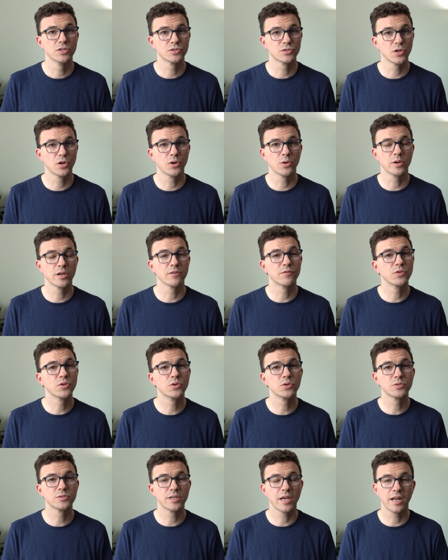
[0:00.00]
So if you
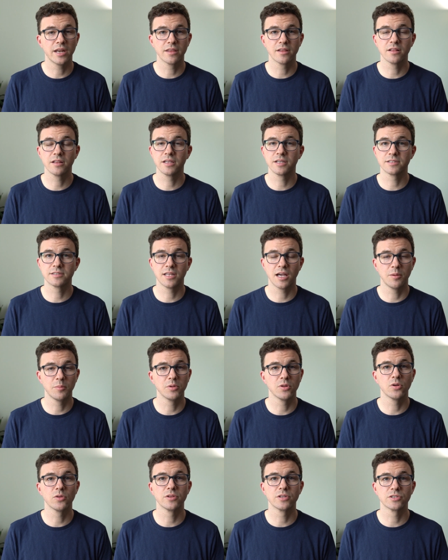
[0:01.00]
use any of the links down
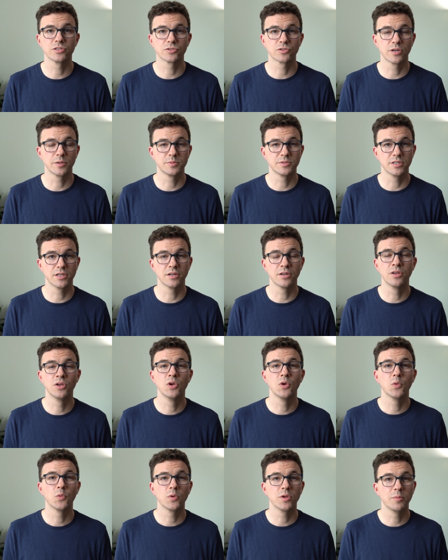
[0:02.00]
below in the description,
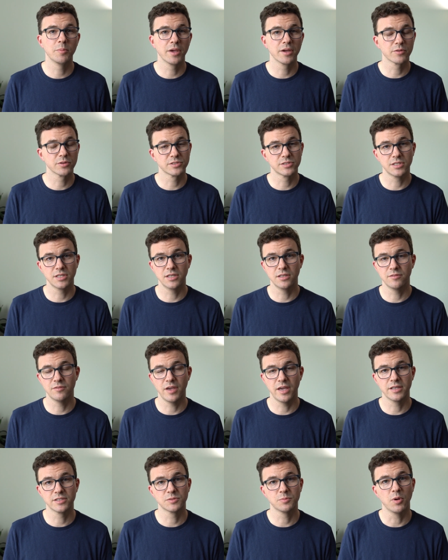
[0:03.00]
we may
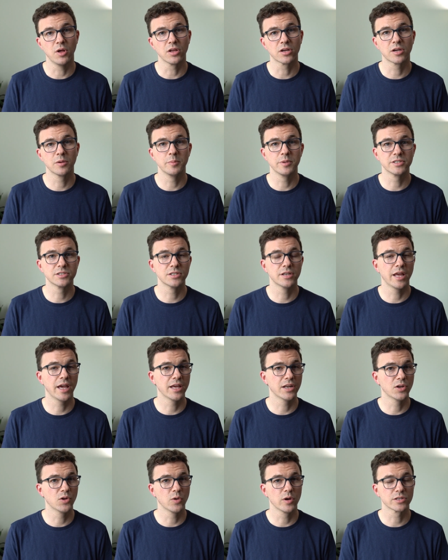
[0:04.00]
receive a small commission
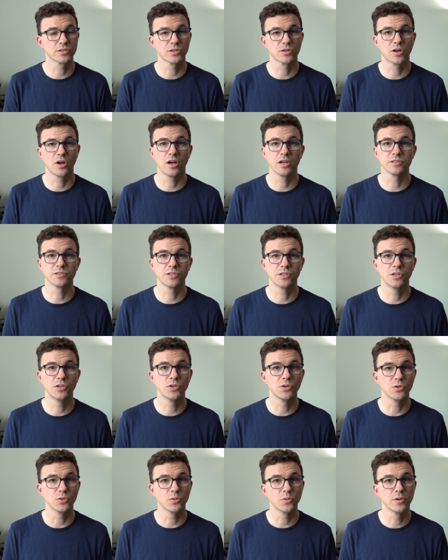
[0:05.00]
at no extra cost to
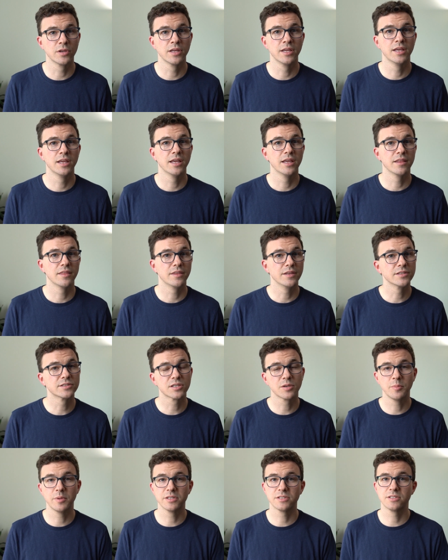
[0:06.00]
you.
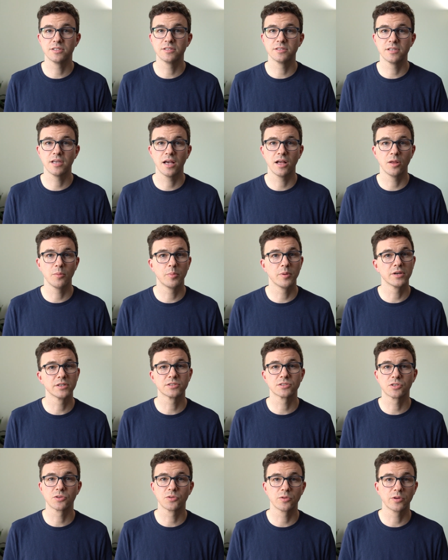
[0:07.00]
These commissions help
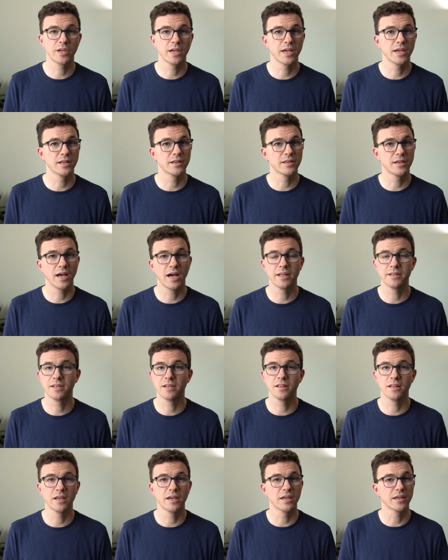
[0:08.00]
us create
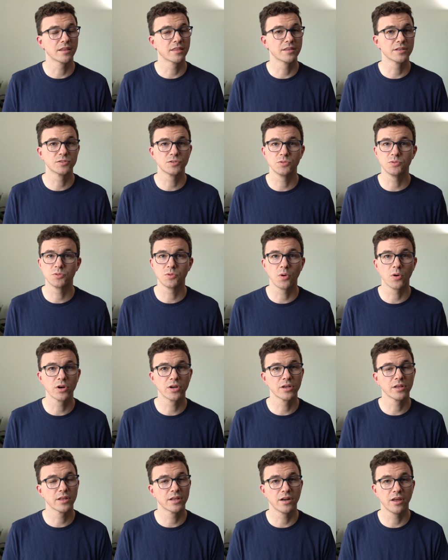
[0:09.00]
content like this
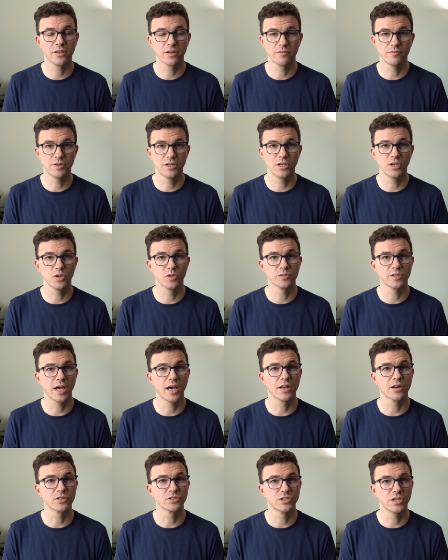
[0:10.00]
tutorial and other videos
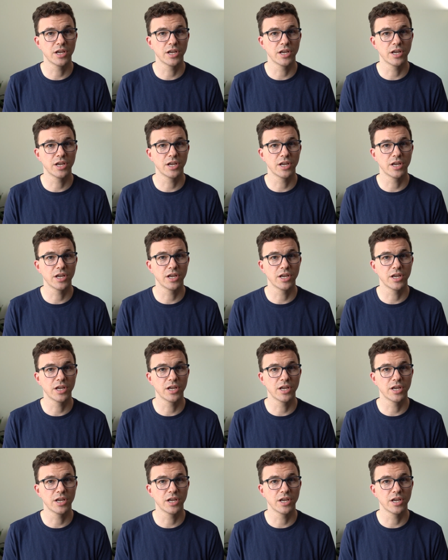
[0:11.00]
on our